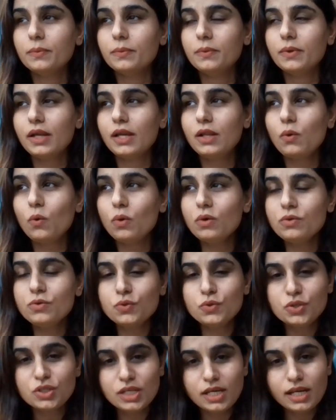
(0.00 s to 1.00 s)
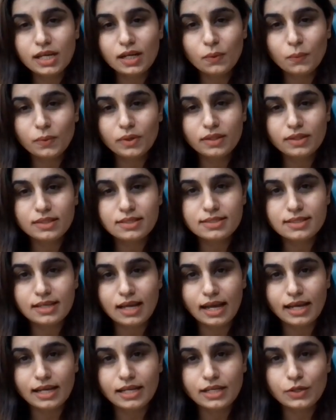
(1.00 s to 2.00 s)
in order to deal with this
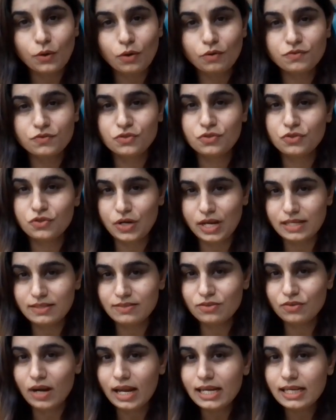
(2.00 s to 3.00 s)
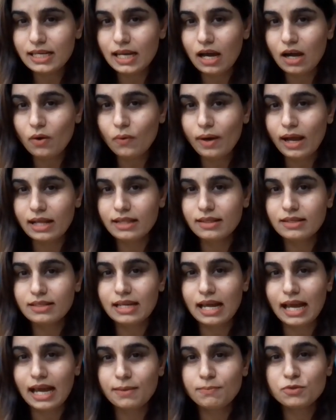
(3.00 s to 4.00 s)
kind of stress right now and the
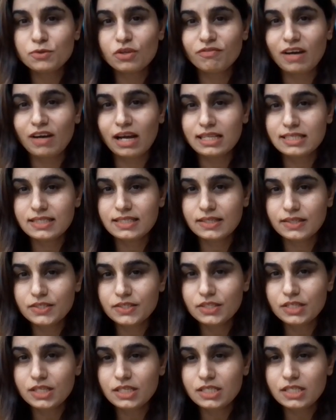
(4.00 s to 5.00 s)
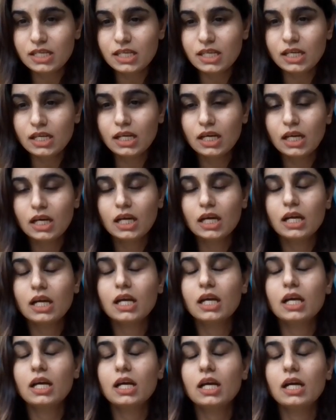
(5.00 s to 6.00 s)
times of uncertainty,
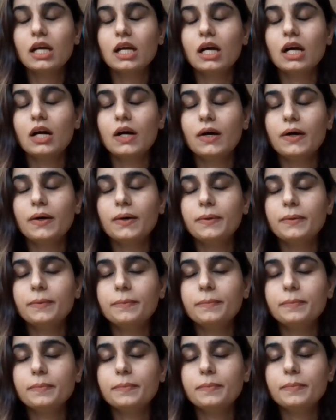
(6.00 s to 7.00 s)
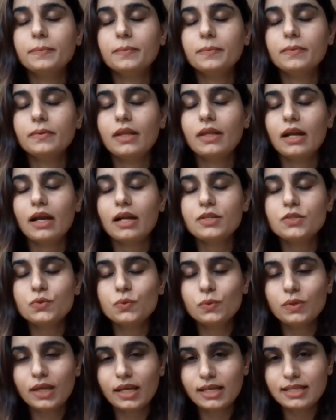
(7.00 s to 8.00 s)
um, there are two
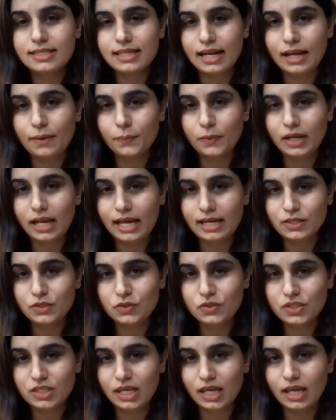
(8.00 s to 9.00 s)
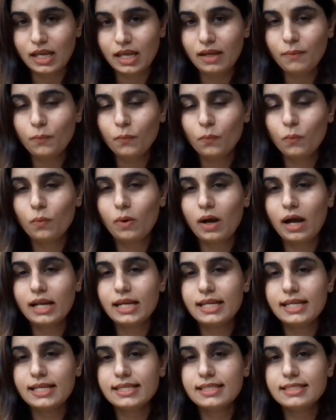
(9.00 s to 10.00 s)
things that I would like to say. One
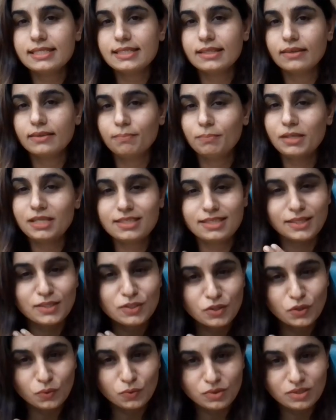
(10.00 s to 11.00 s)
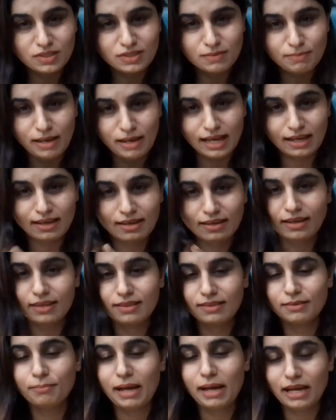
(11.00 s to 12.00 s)
is, please excuse this man in
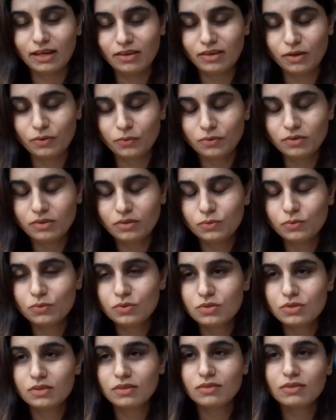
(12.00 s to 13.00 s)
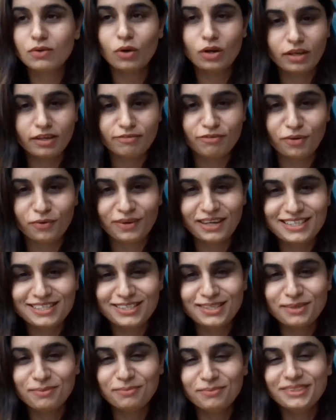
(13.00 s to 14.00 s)
the background who's calling for
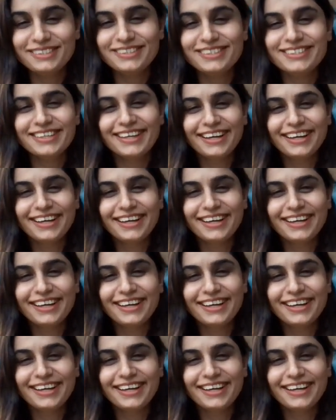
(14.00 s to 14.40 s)
vegetables